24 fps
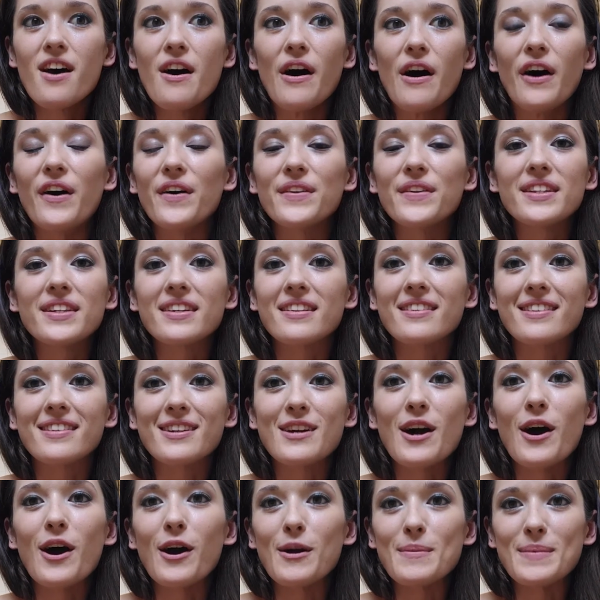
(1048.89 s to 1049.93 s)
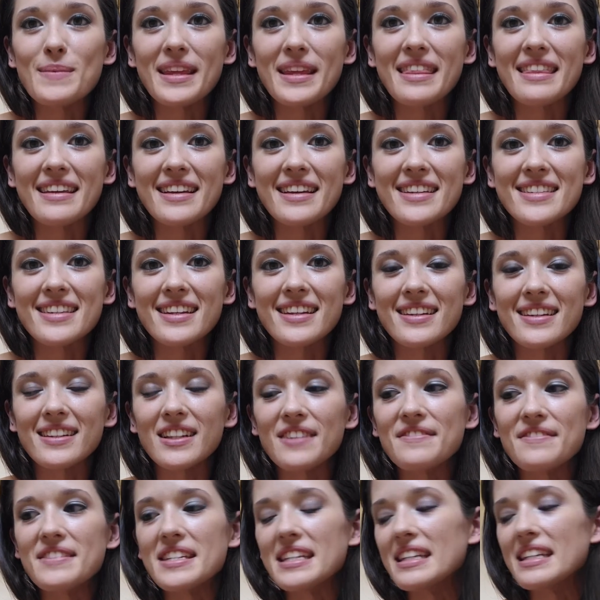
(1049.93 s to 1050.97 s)
all the carby things that I
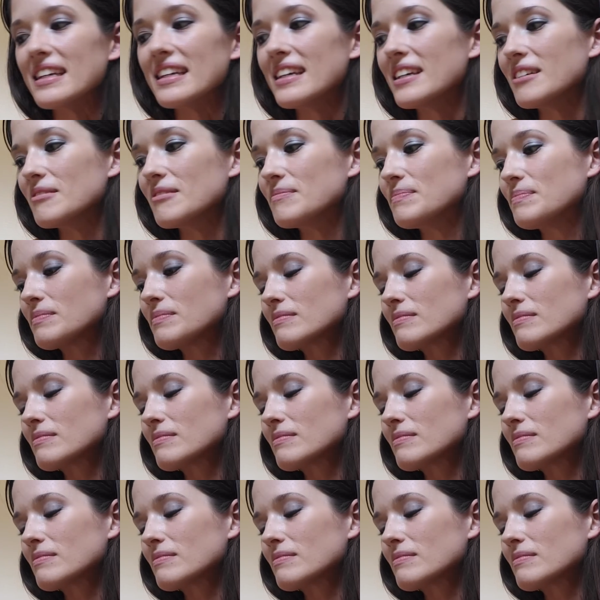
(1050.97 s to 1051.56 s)
love to eat.